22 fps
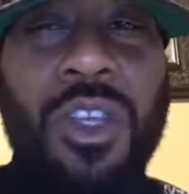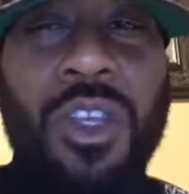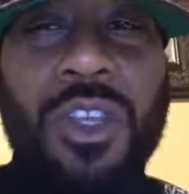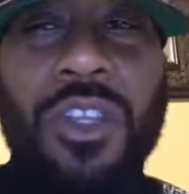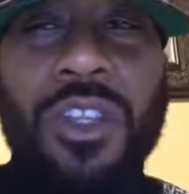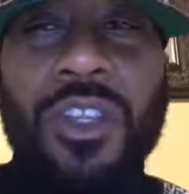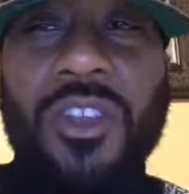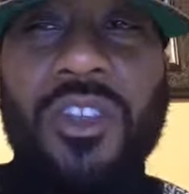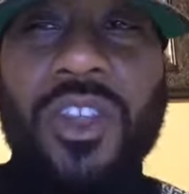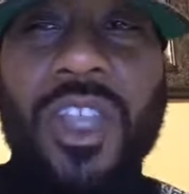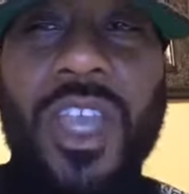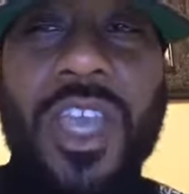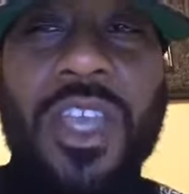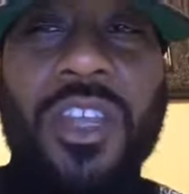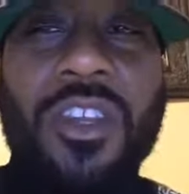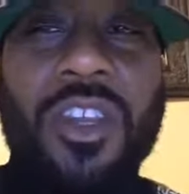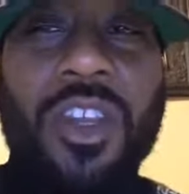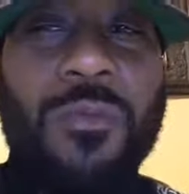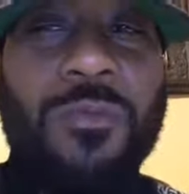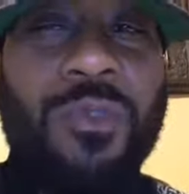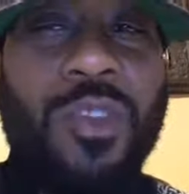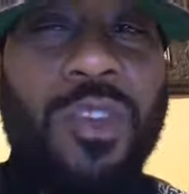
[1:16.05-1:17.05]
to stand
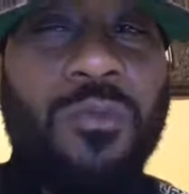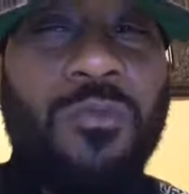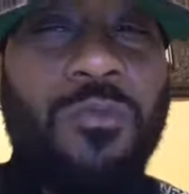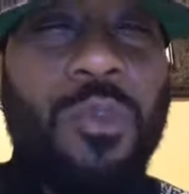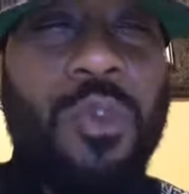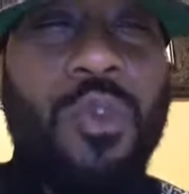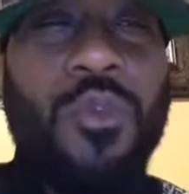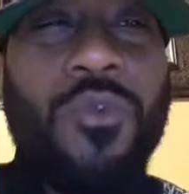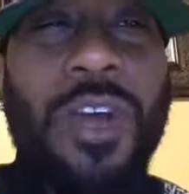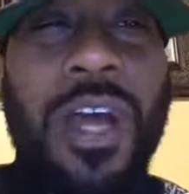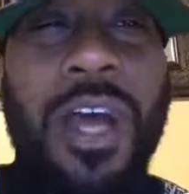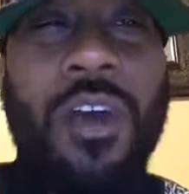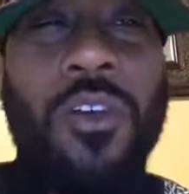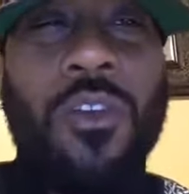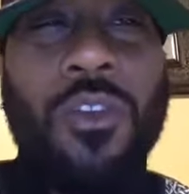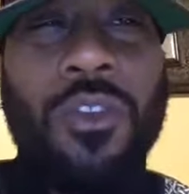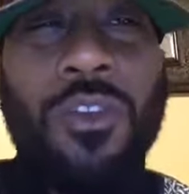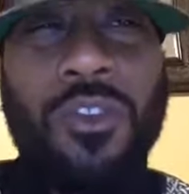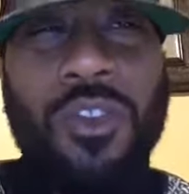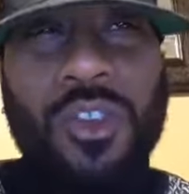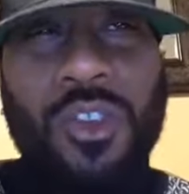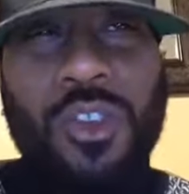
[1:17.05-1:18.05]
up, to move out,
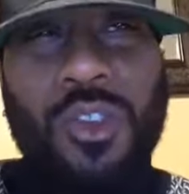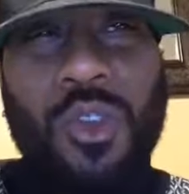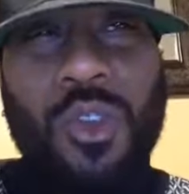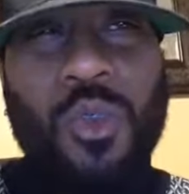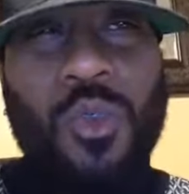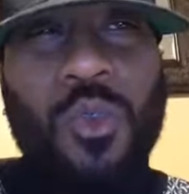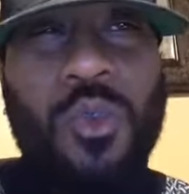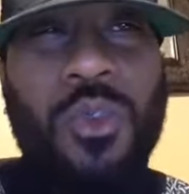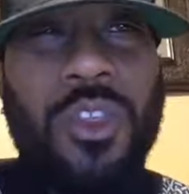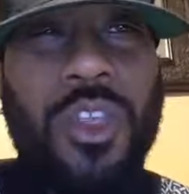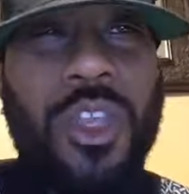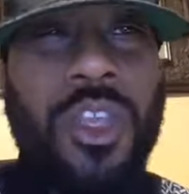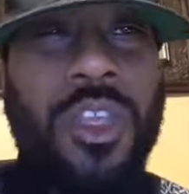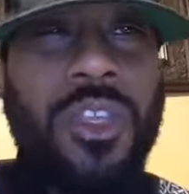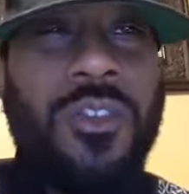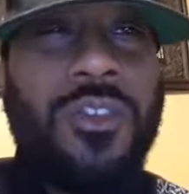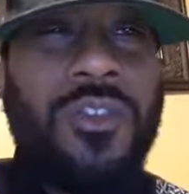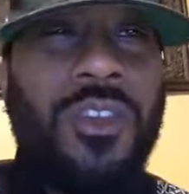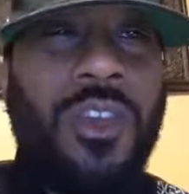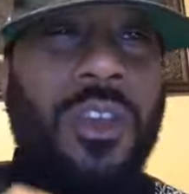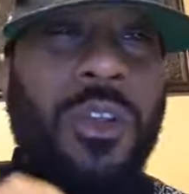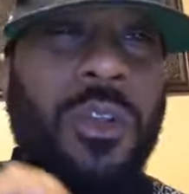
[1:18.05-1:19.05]
and to do
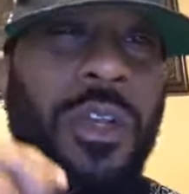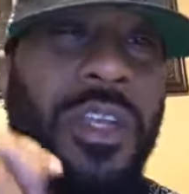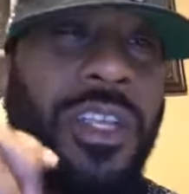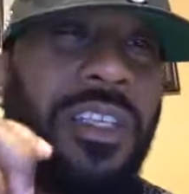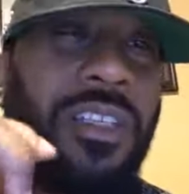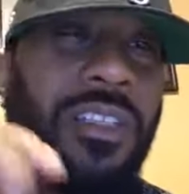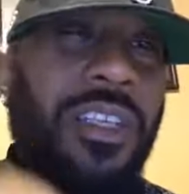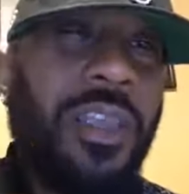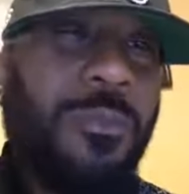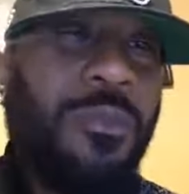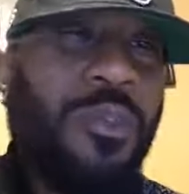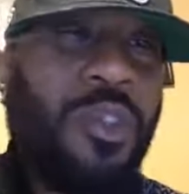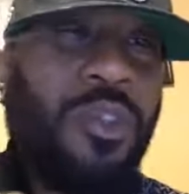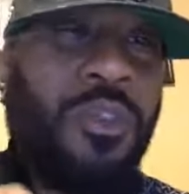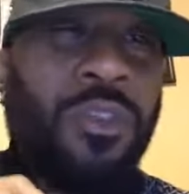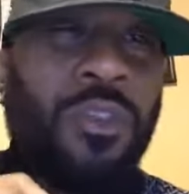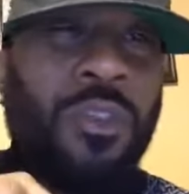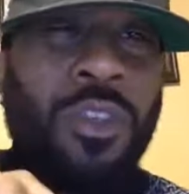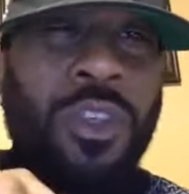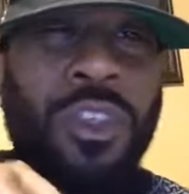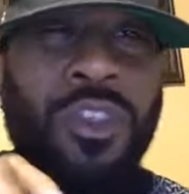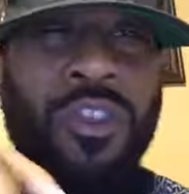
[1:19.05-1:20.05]
things that are
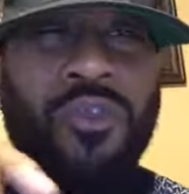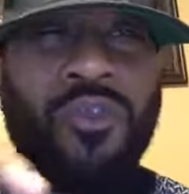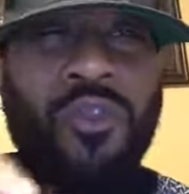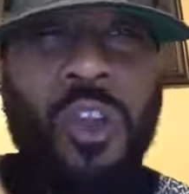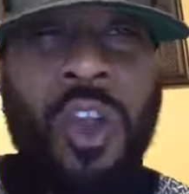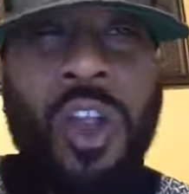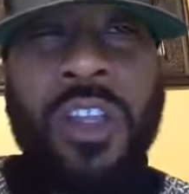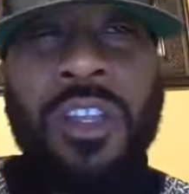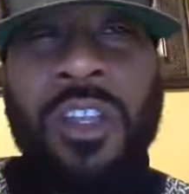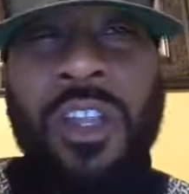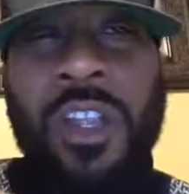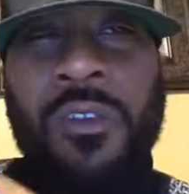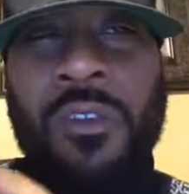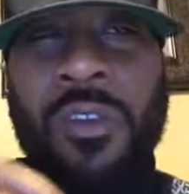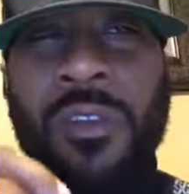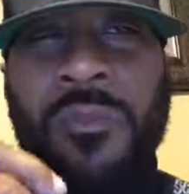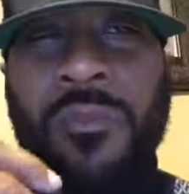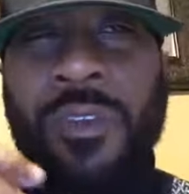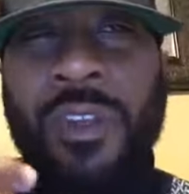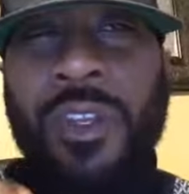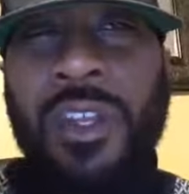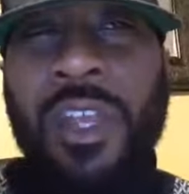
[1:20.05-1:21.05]
exceptional, extraordinary,
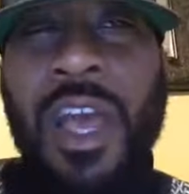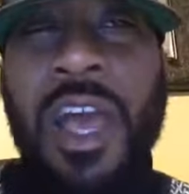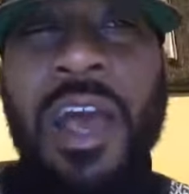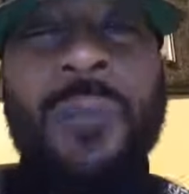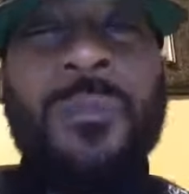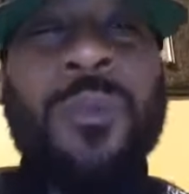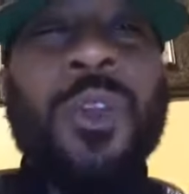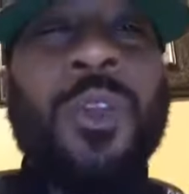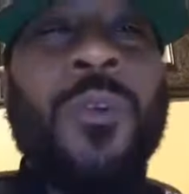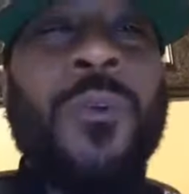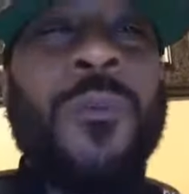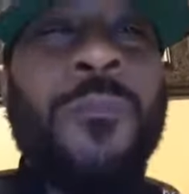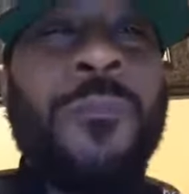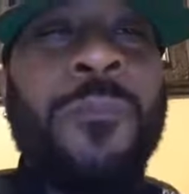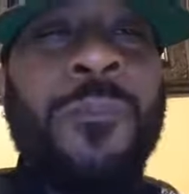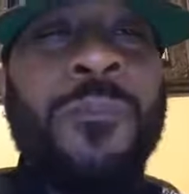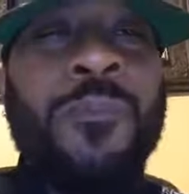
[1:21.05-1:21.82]
phenomenal,